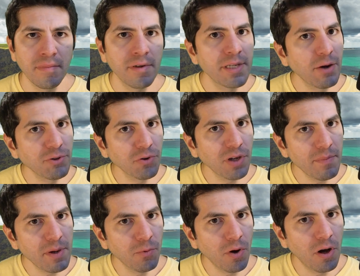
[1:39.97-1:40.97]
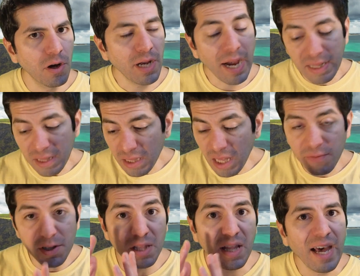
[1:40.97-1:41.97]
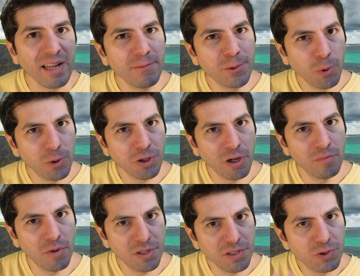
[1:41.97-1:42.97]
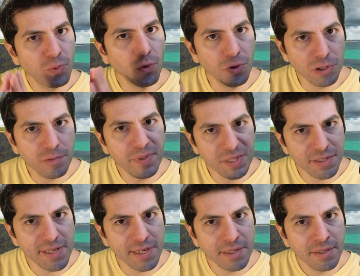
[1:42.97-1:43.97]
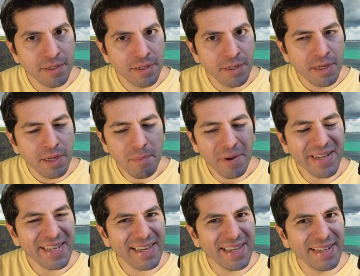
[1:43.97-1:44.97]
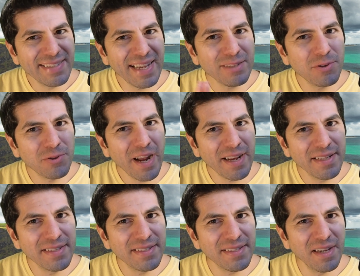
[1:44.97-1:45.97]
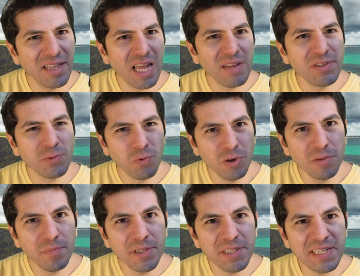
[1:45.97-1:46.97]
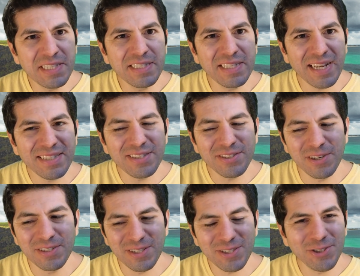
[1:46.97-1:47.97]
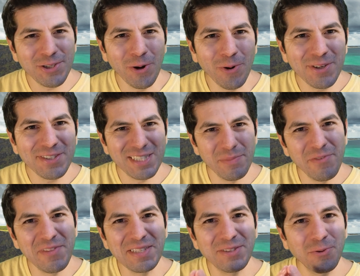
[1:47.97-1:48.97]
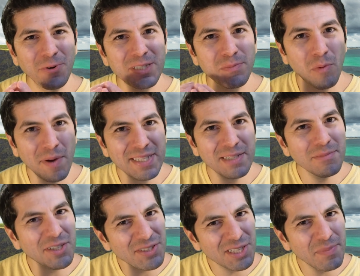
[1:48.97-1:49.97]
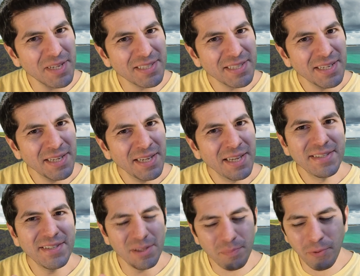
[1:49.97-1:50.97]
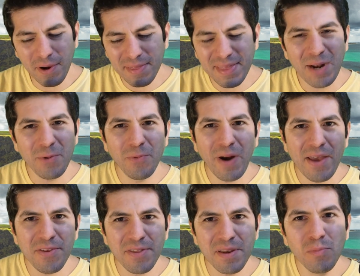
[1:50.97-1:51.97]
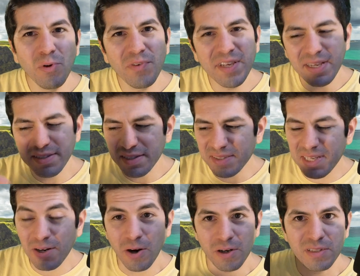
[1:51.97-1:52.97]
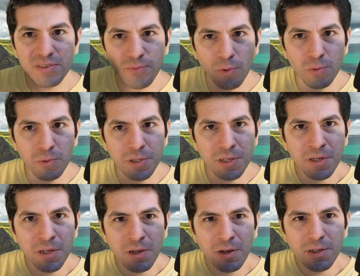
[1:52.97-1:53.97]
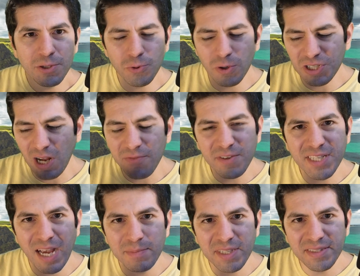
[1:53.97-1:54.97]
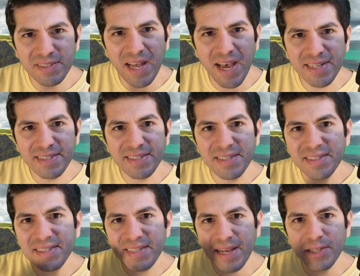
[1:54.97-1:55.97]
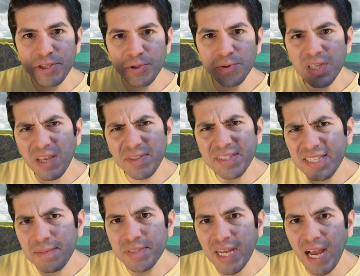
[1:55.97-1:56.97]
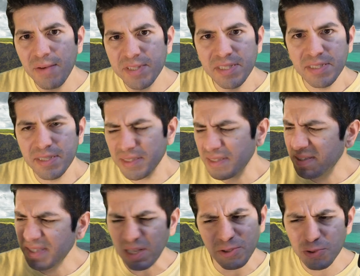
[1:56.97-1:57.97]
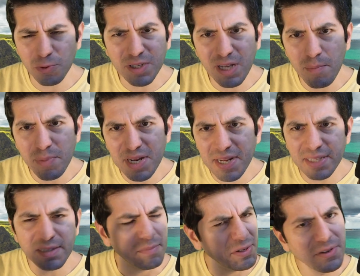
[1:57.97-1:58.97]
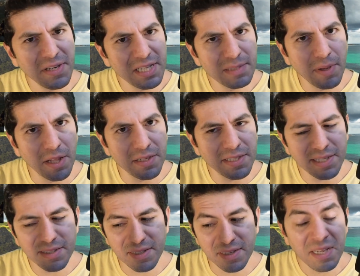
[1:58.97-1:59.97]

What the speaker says: Now, don't get me wrong, I love a lot of George R. R. Martin's world building, but in A Dance with Dragons, a lot of his world building does start to choke some of the story's momentum just a bit, to the point that rather than moving existing arcs forward, George oftentimes decides instead to give us deep dives into sellsword companies, Myronese politics, and